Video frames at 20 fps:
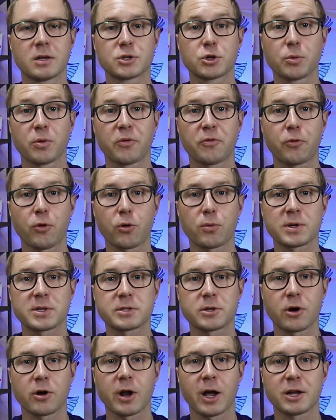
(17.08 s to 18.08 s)
So before we
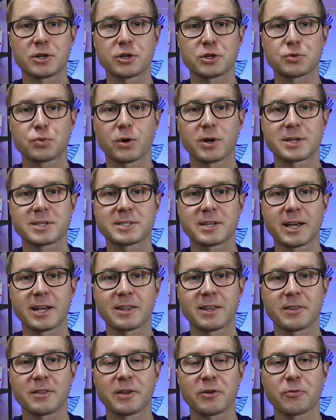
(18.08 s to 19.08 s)
start, I just want to say
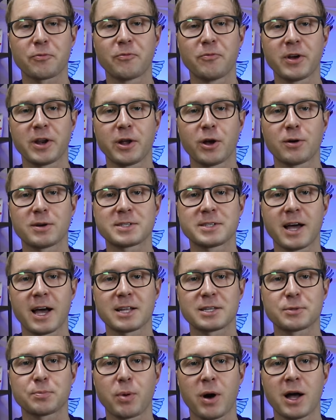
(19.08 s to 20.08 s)
that this video is
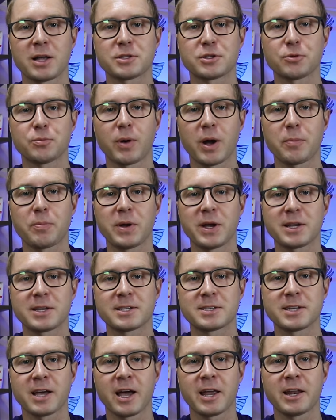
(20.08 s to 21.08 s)
not sponsored by Peak
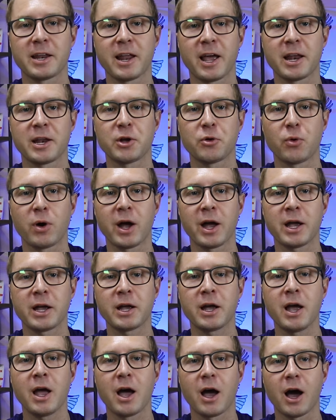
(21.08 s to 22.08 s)
Design in any
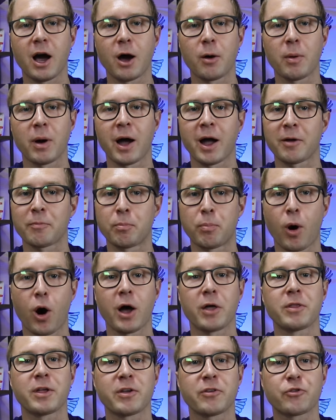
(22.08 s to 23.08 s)
way. Um, I
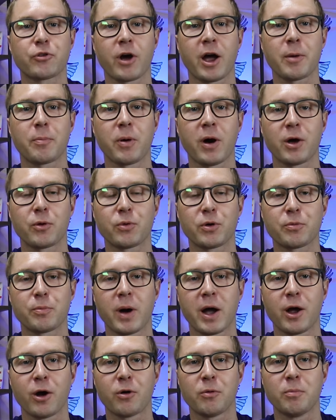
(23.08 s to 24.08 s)
bought this tripod with
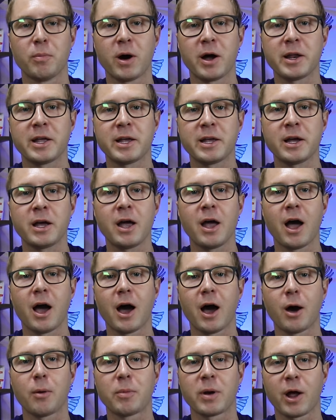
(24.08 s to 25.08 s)
my own money,
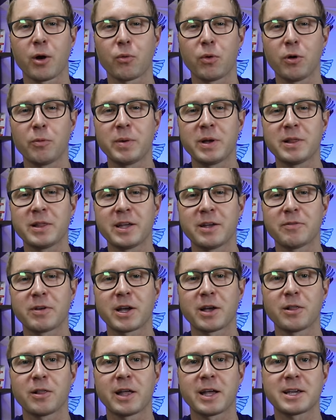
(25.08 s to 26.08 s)
um, but I will be
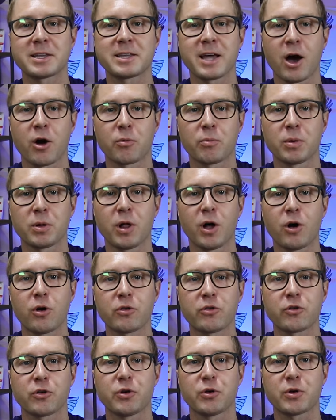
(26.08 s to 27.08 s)
leaving a link down
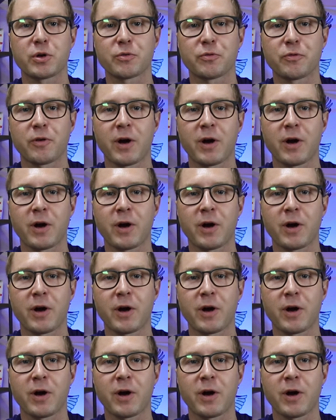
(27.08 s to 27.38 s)
below so you can